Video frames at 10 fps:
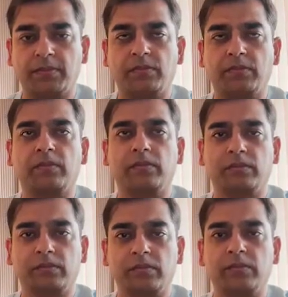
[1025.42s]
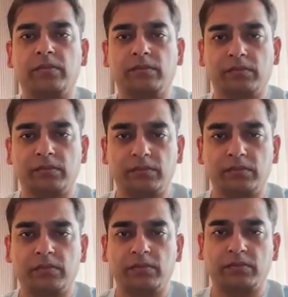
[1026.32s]

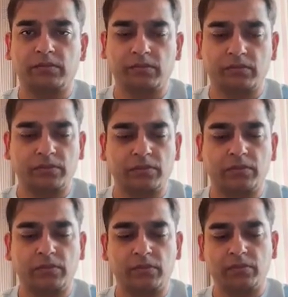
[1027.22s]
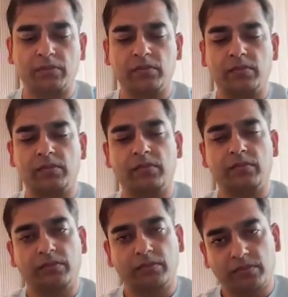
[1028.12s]

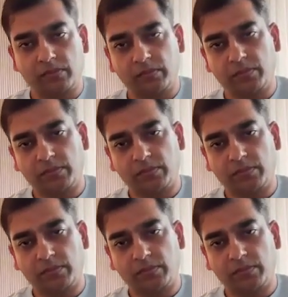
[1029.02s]
No words are spoken by the person on screen.